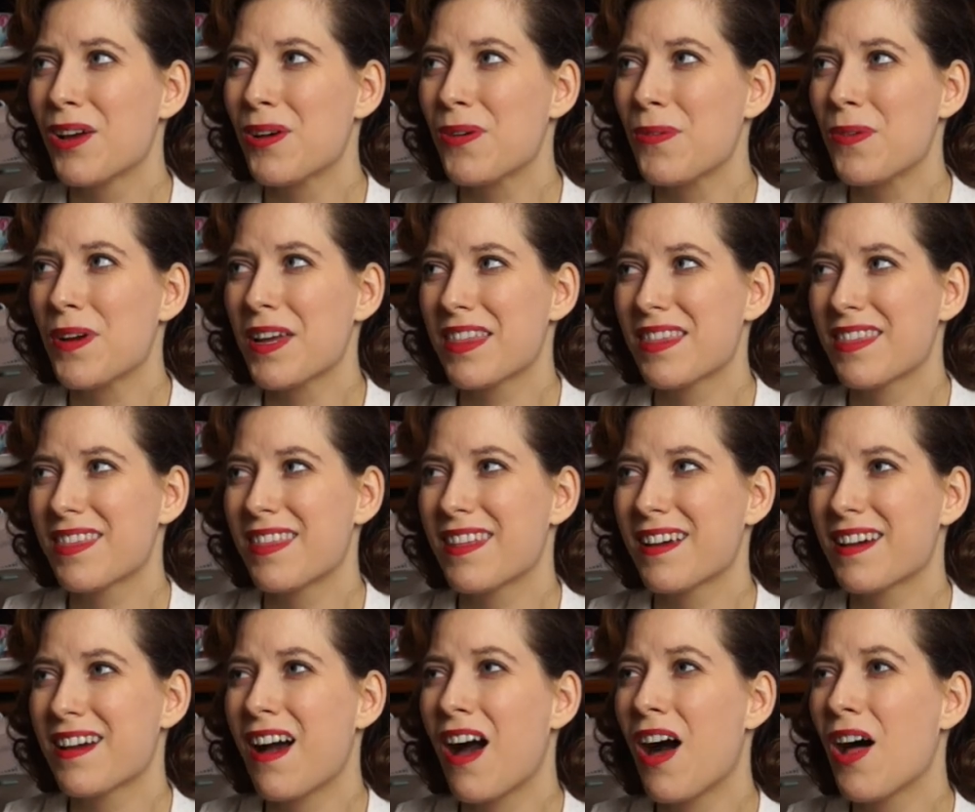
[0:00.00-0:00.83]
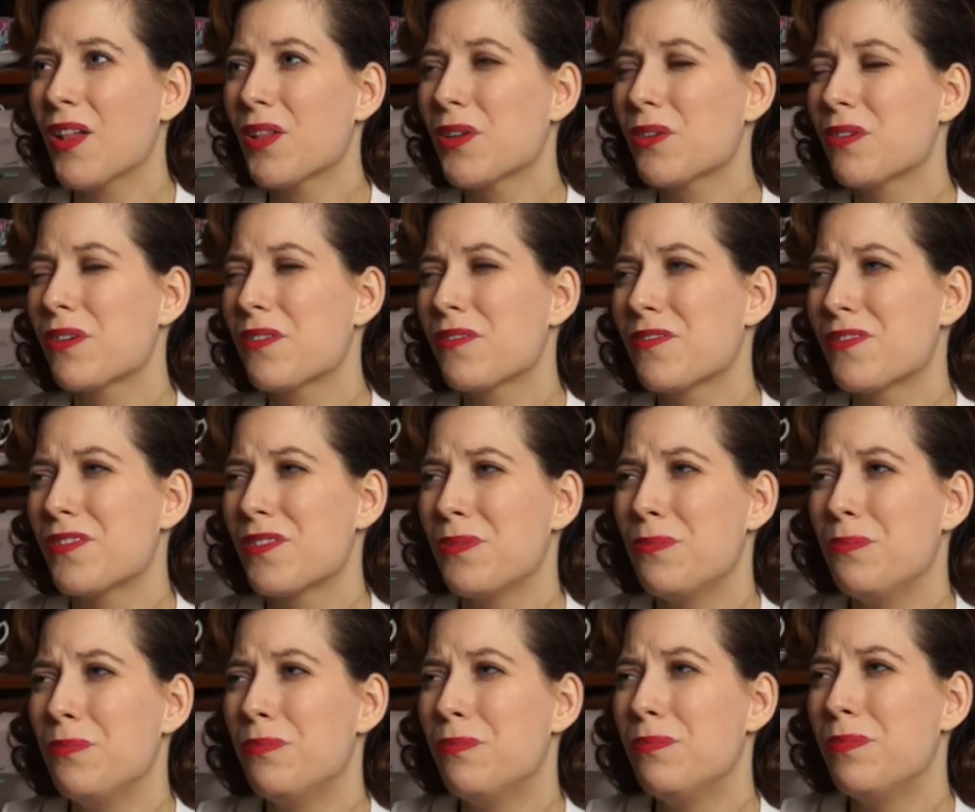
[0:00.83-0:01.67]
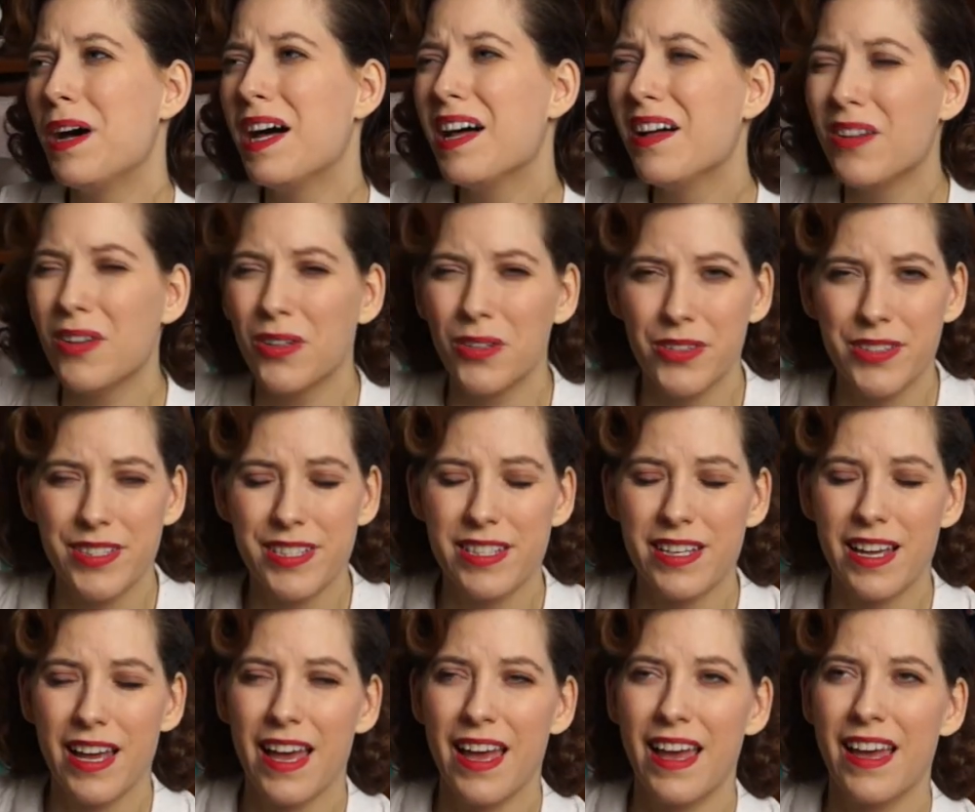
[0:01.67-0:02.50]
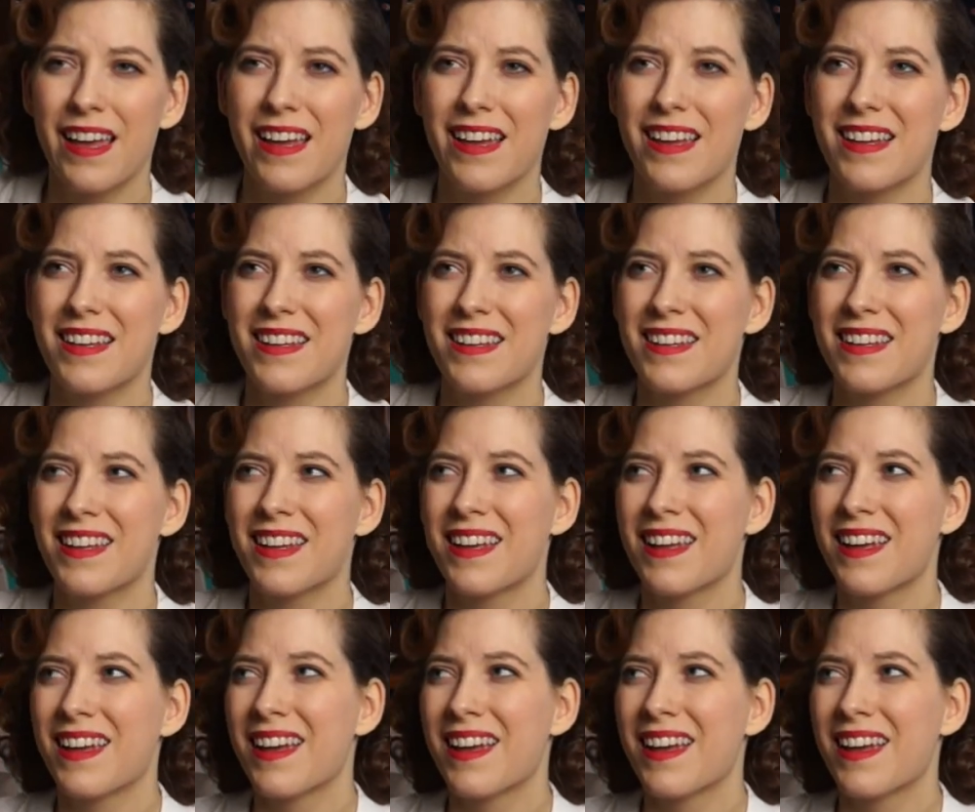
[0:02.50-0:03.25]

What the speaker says: with the color of the belt, and